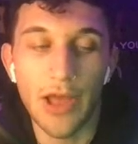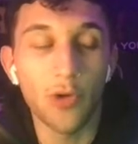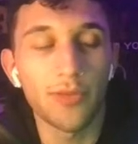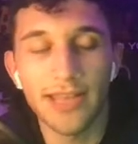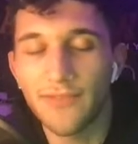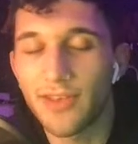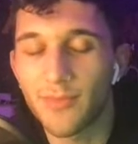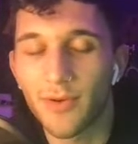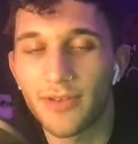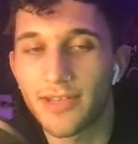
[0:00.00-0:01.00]
I hope Latavius
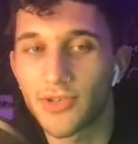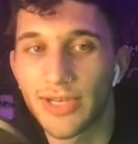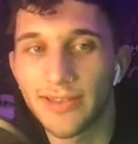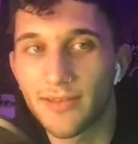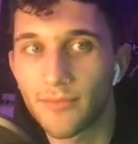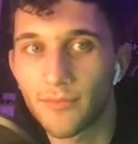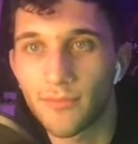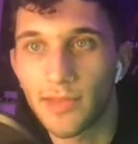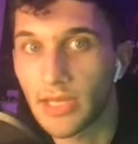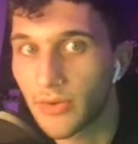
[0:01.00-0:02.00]
Murray's injury isn't
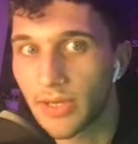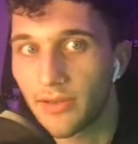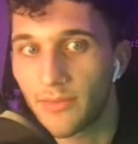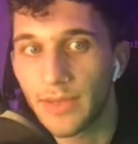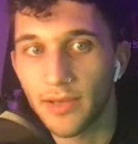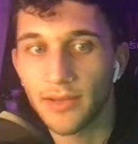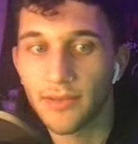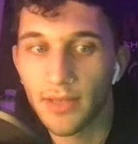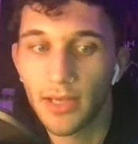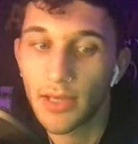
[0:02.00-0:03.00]
serious
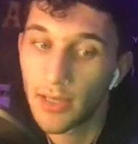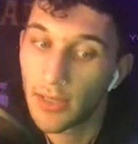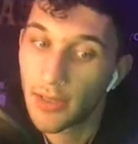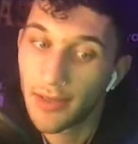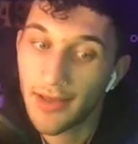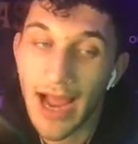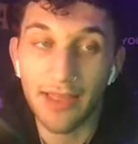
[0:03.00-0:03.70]
because I like the